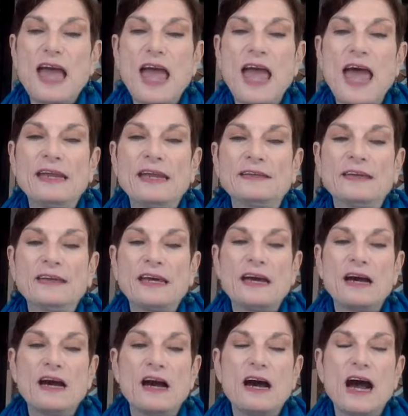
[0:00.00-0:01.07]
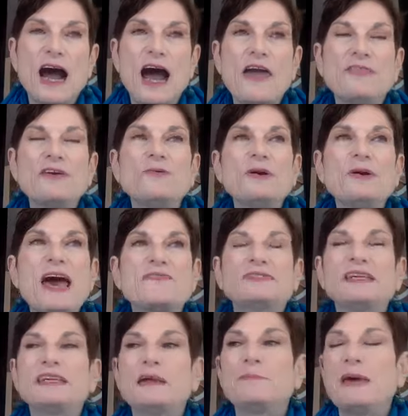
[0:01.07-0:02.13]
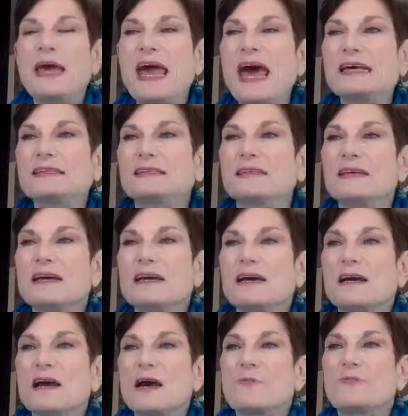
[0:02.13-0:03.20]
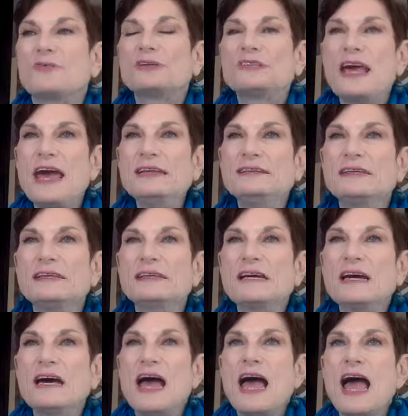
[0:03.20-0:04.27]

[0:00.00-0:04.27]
And I think we have to get past pretending.